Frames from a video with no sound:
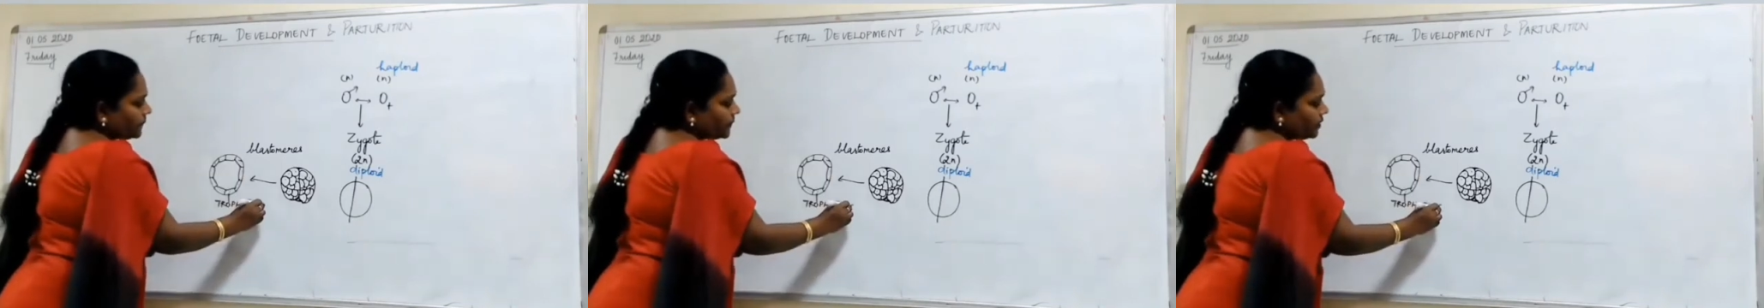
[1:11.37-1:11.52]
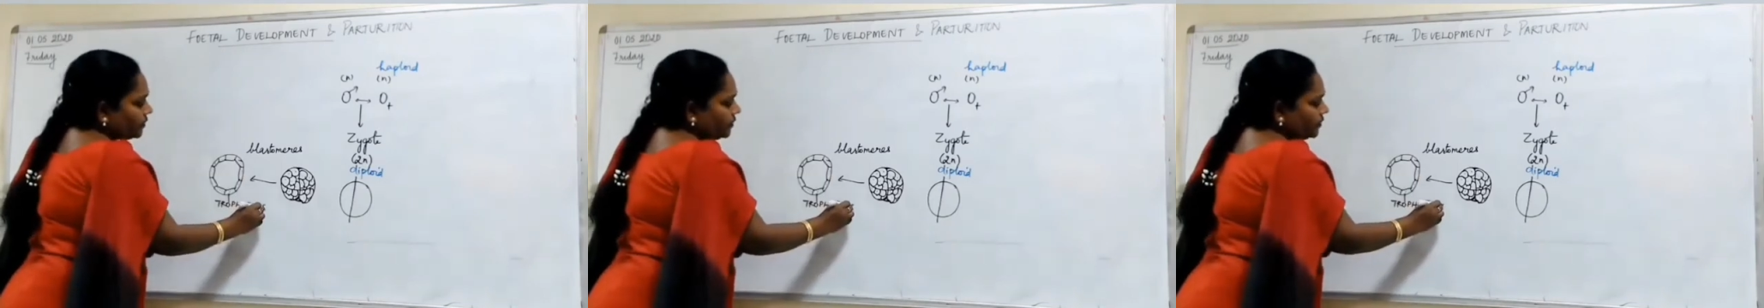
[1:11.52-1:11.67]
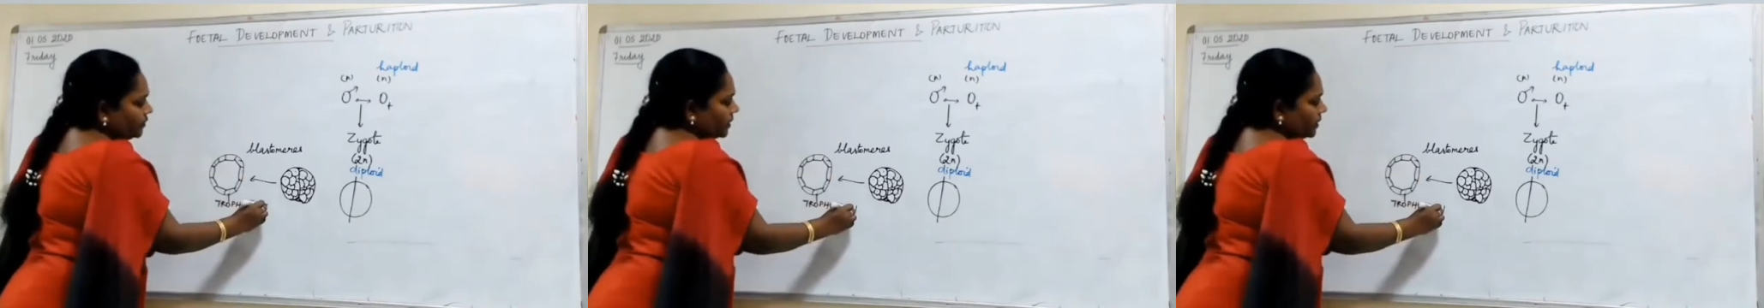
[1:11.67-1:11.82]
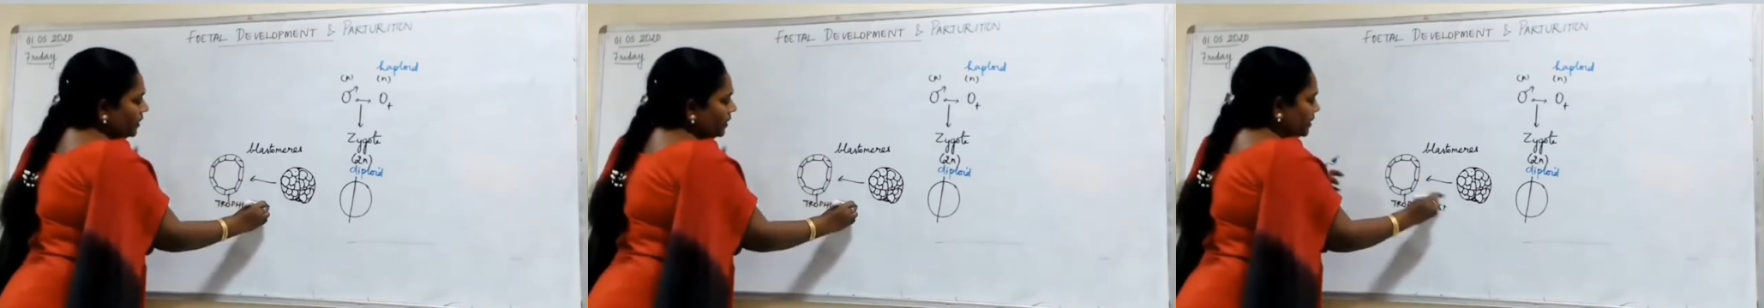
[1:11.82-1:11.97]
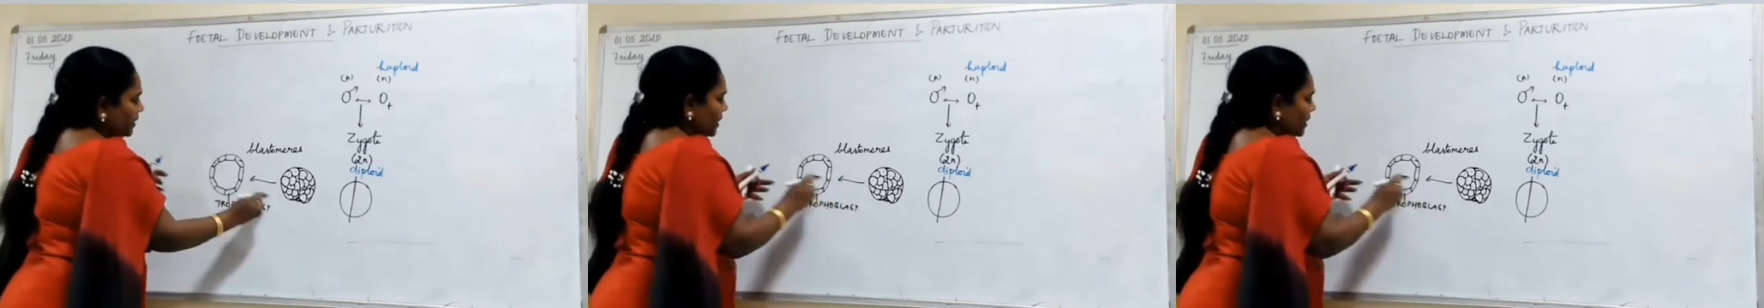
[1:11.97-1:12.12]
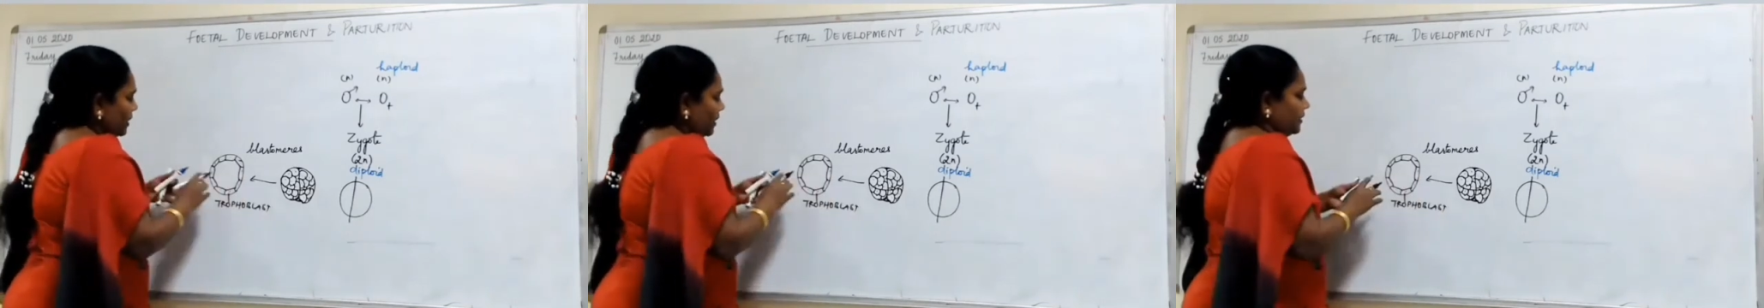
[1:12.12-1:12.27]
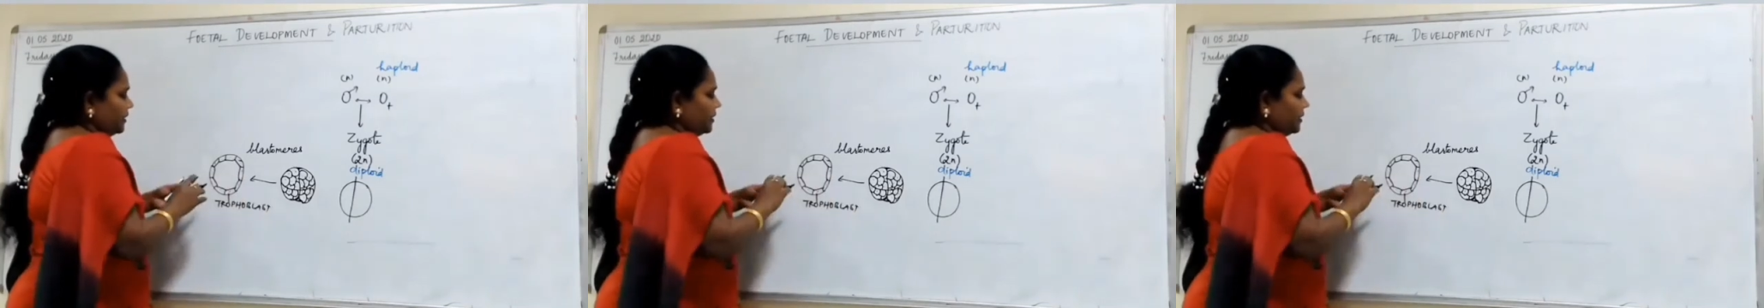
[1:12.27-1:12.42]
Okay,
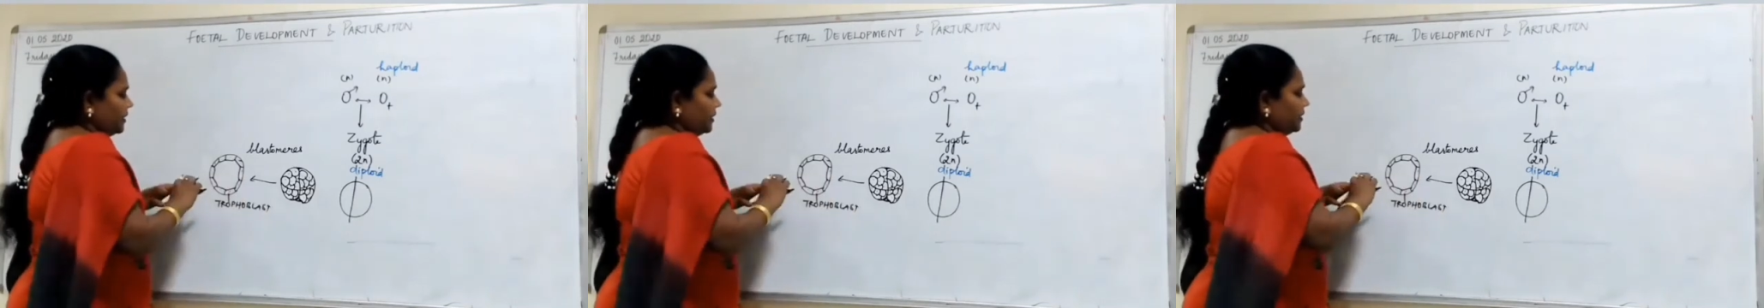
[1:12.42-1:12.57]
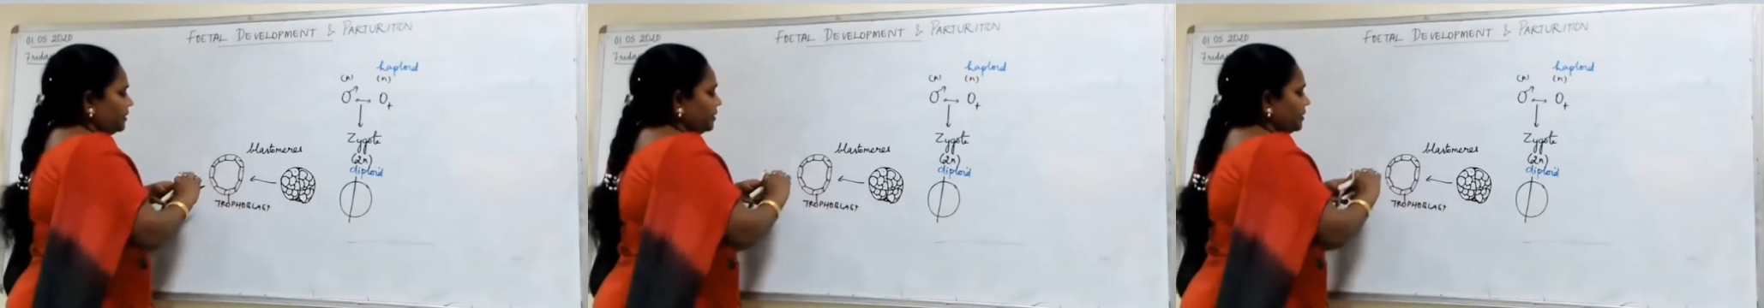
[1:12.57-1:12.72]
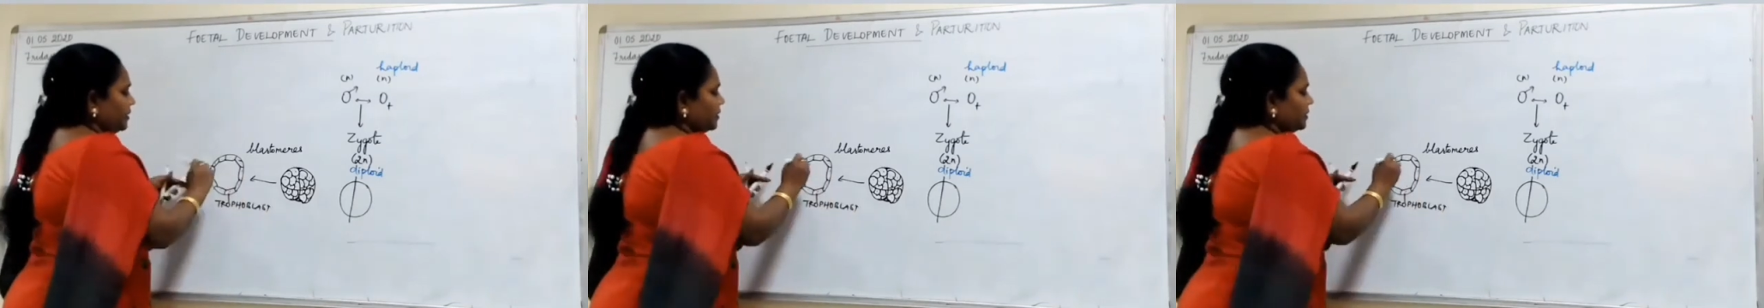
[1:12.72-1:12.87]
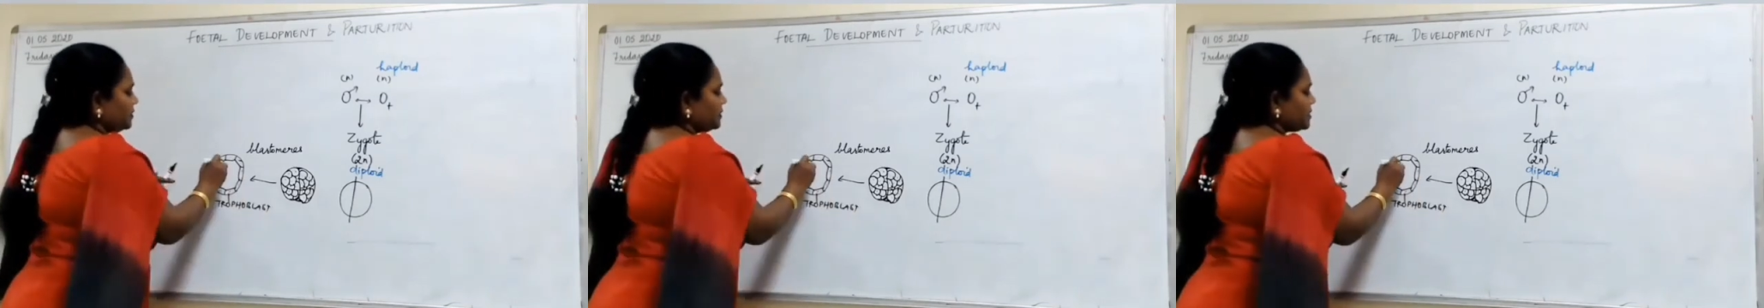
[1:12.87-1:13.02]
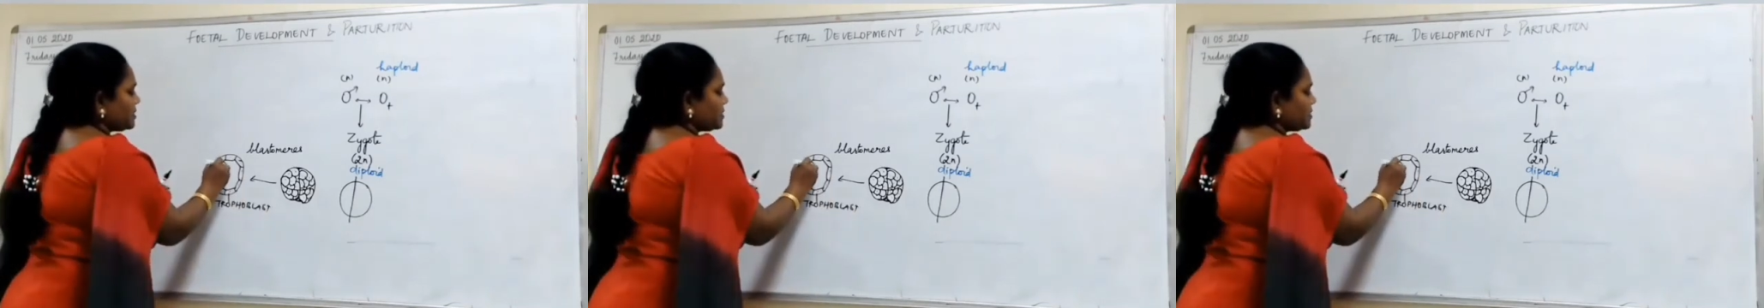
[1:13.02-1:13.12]
and then this is